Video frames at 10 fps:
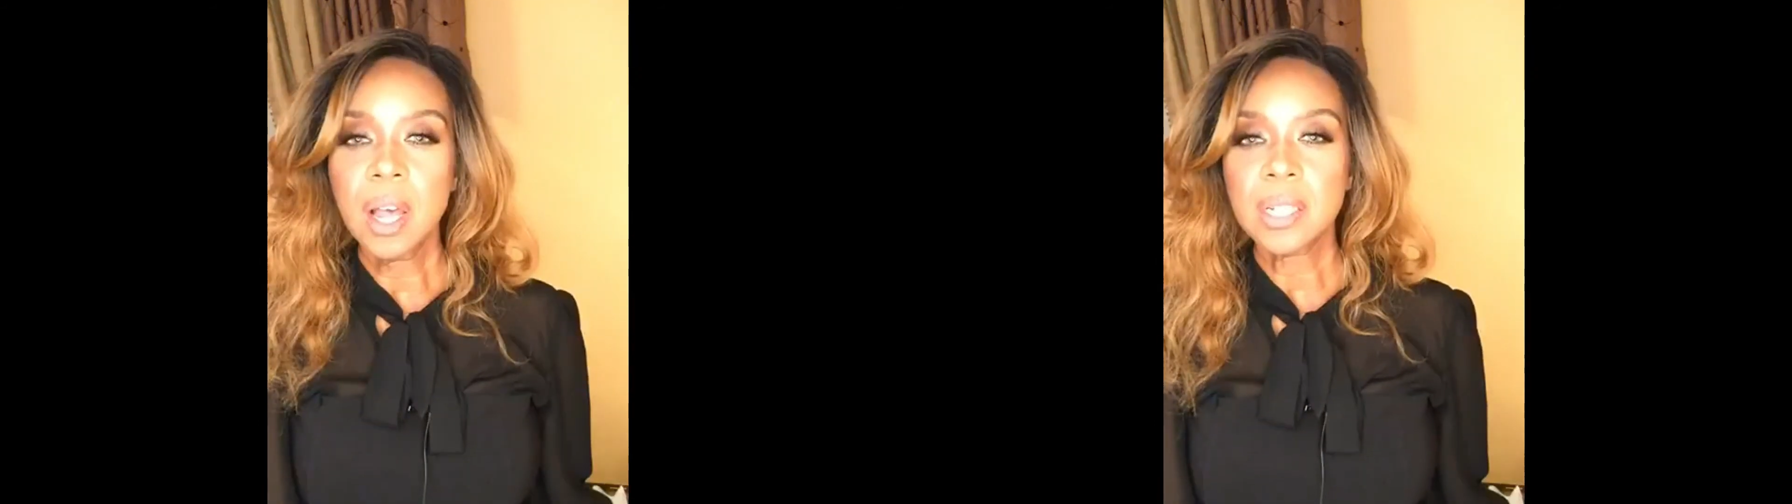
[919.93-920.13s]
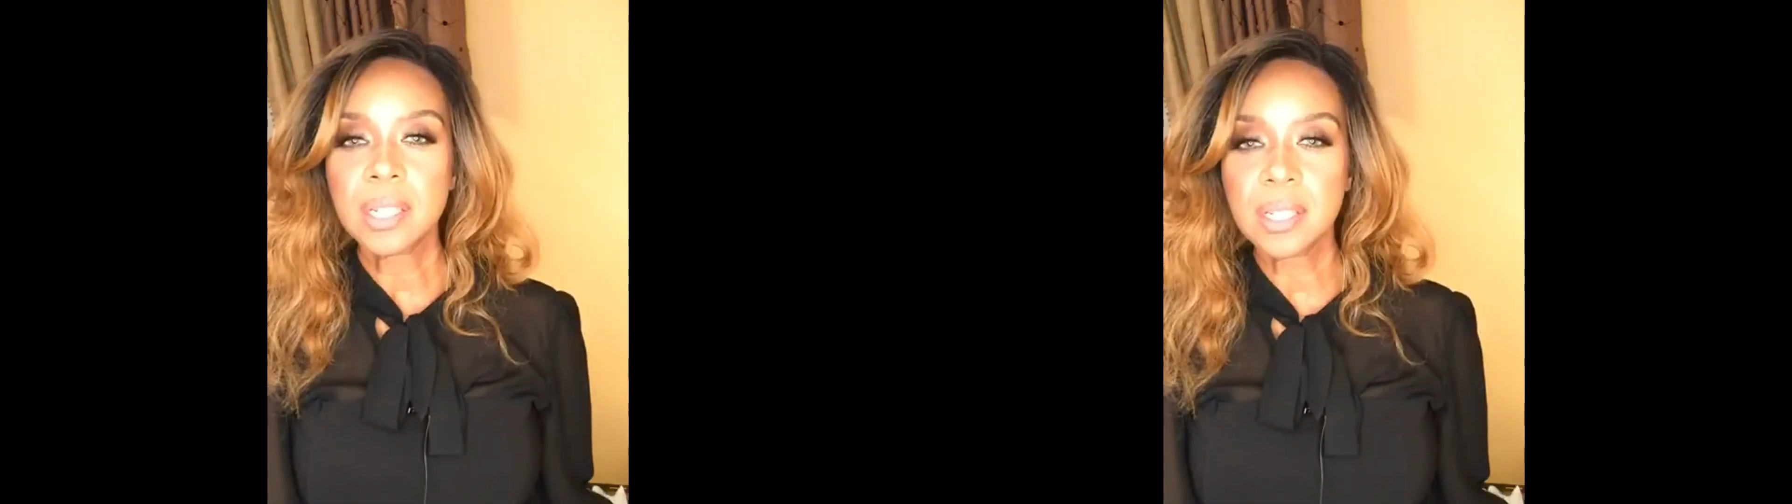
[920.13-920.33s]

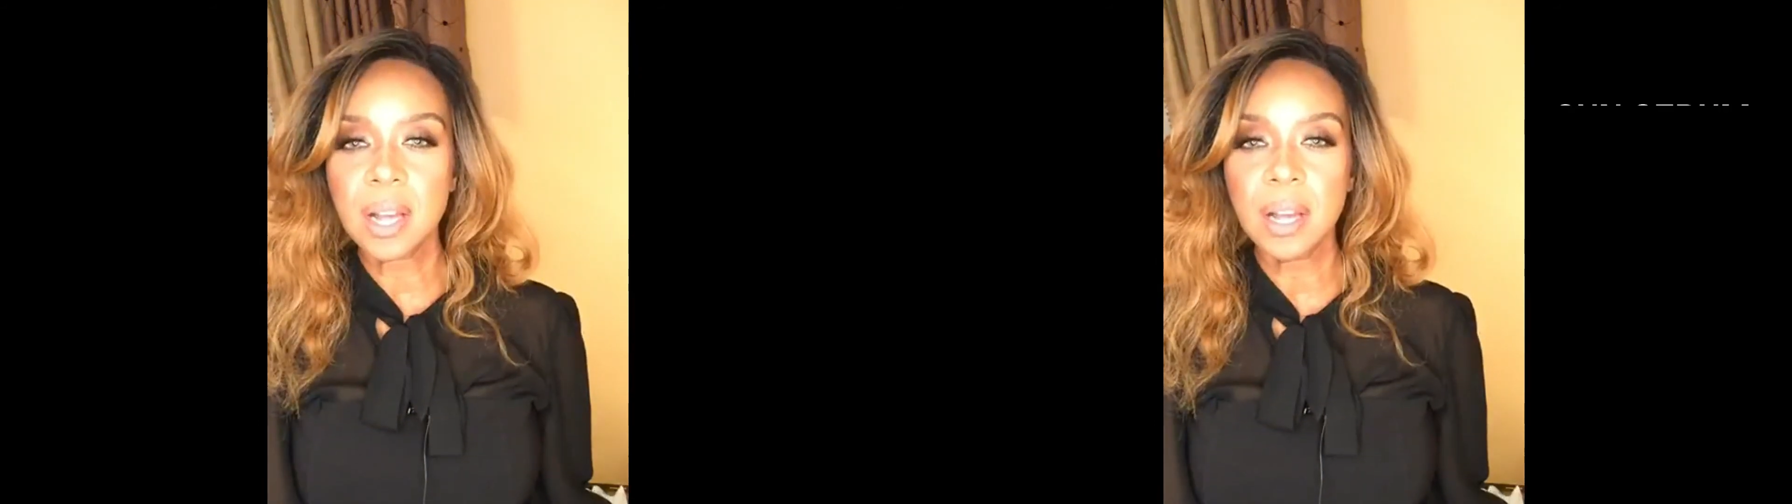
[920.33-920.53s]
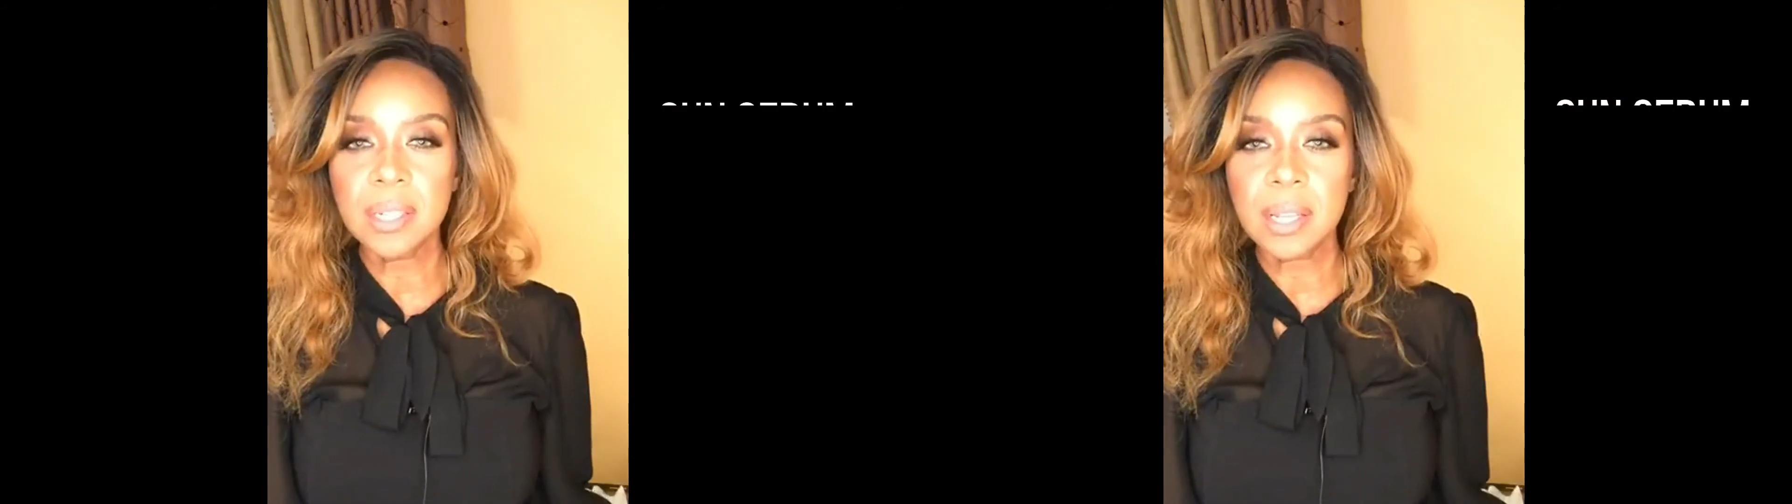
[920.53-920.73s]

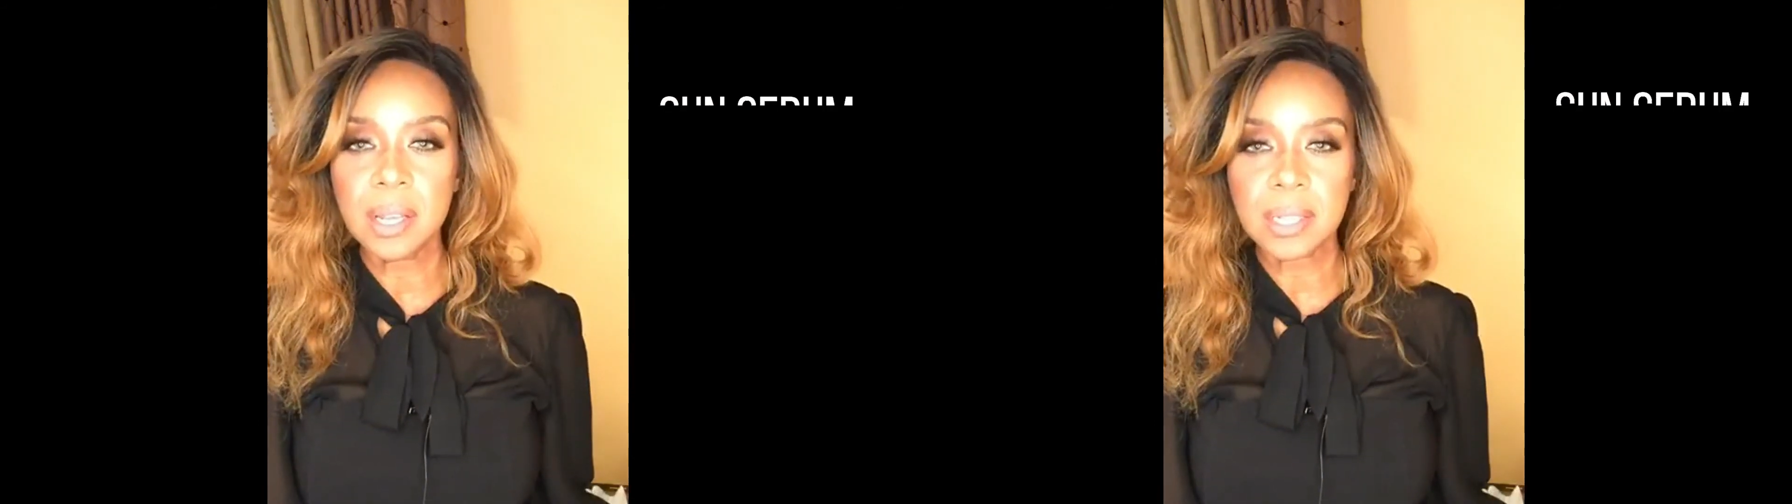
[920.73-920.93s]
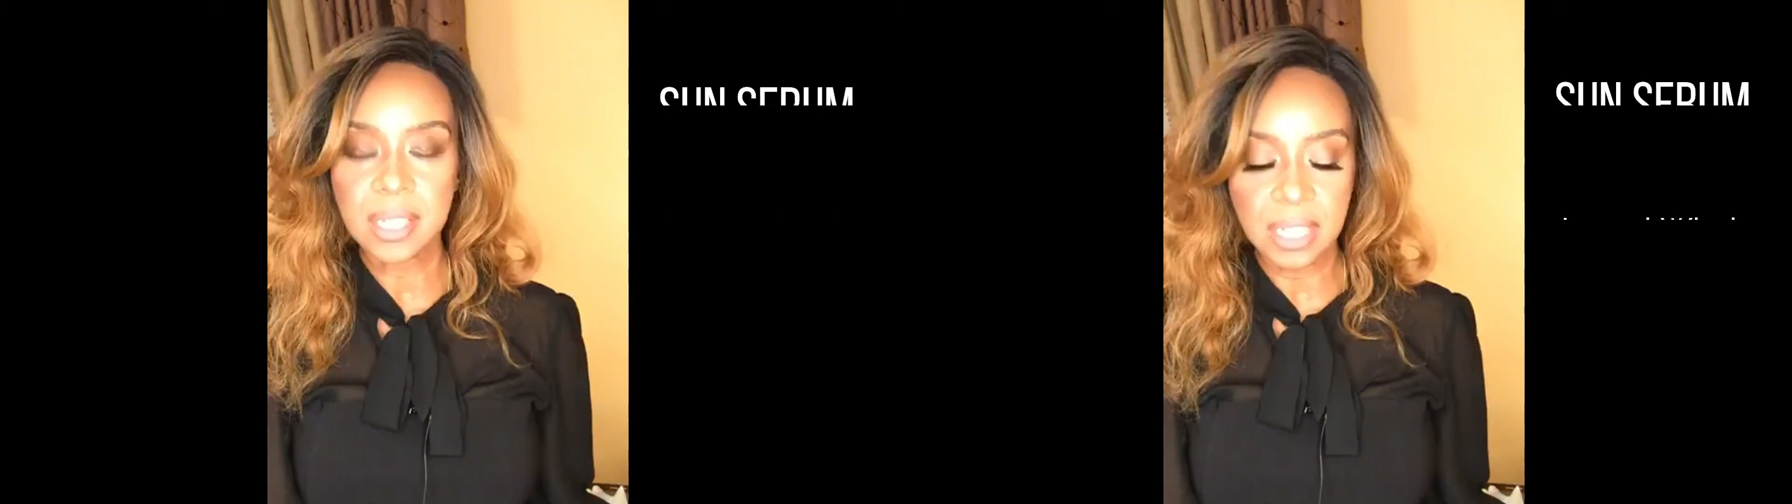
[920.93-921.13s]
Sun
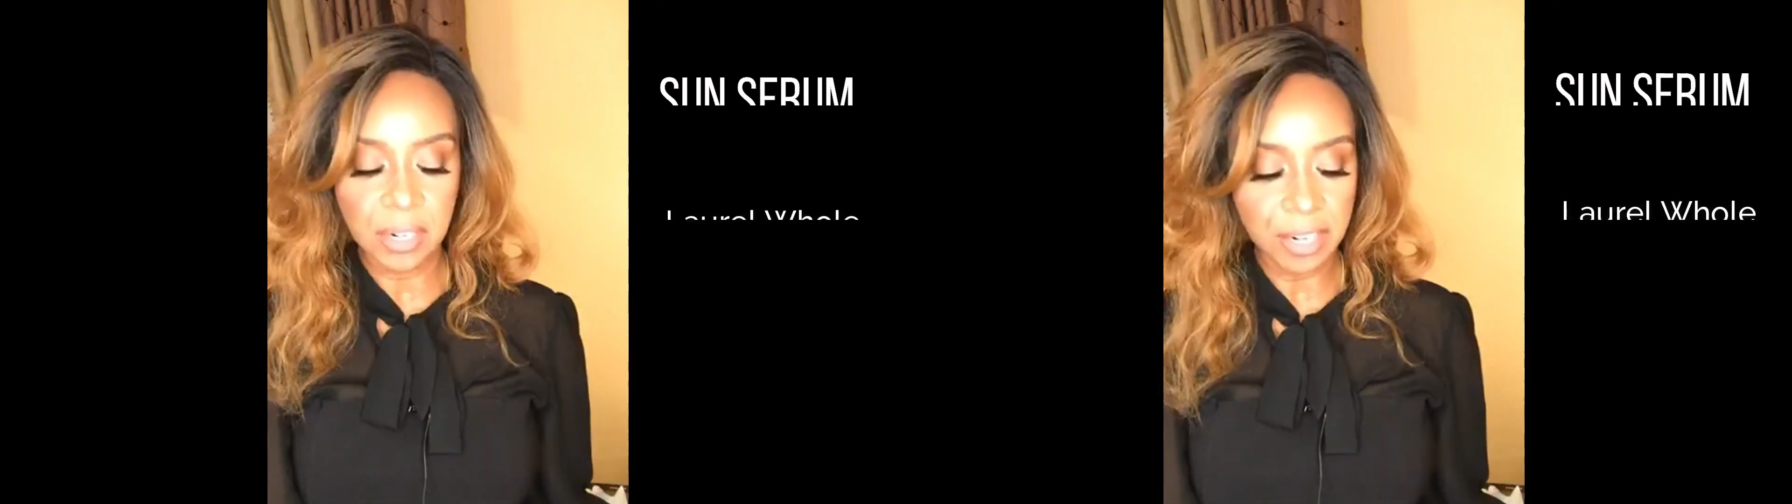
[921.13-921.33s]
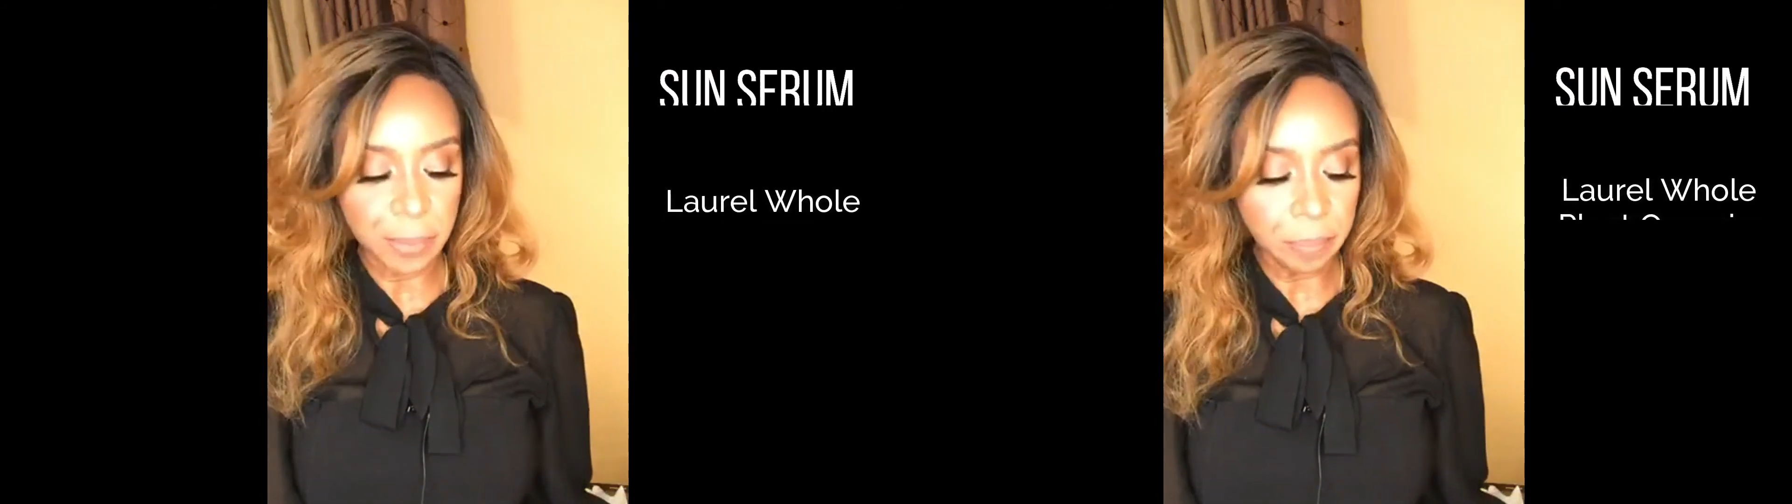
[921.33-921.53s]

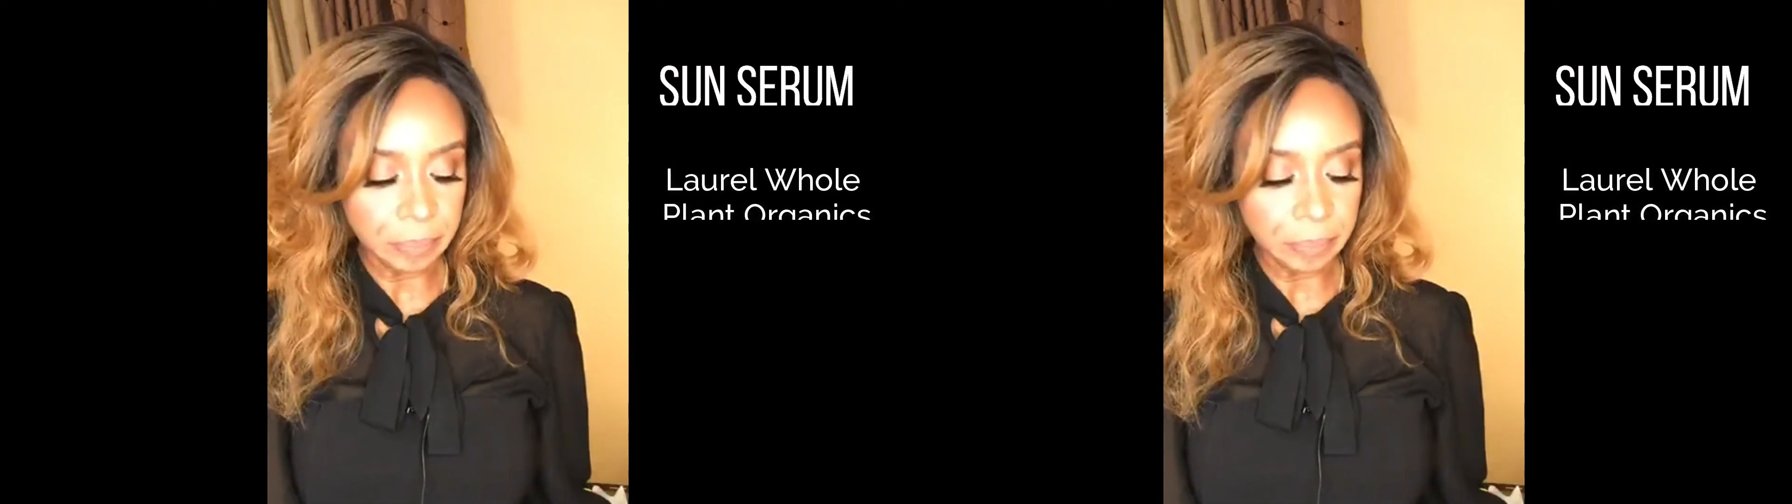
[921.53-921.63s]
Serum